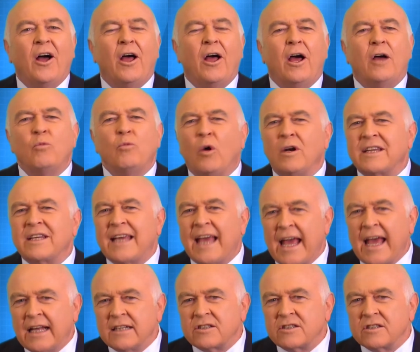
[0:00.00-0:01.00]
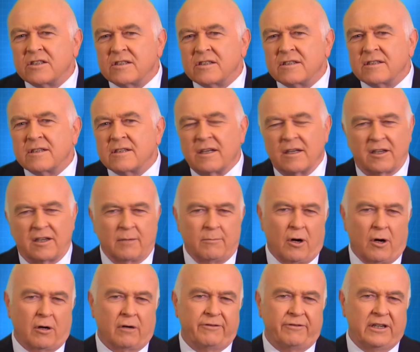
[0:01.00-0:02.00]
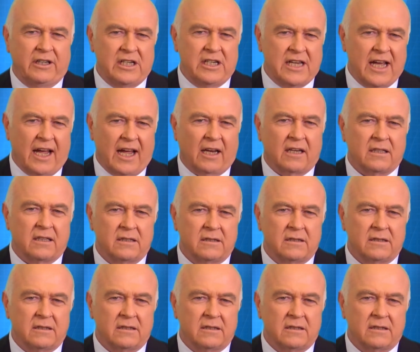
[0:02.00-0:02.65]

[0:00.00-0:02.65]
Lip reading: And what cancers can thermography detect?